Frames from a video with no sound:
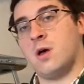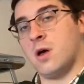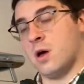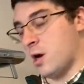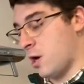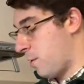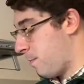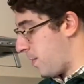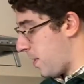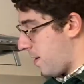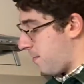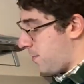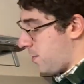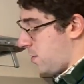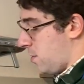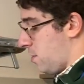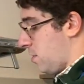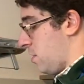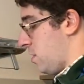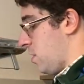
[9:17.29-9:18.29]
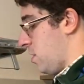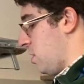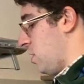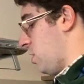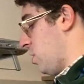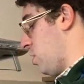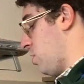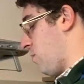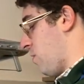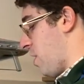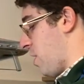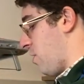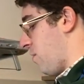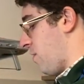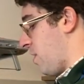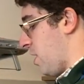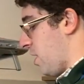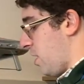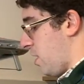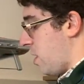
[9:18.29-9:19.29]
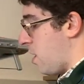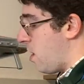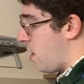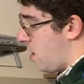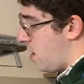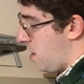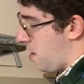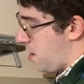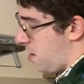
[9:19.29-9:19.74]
our pepper, grind right in,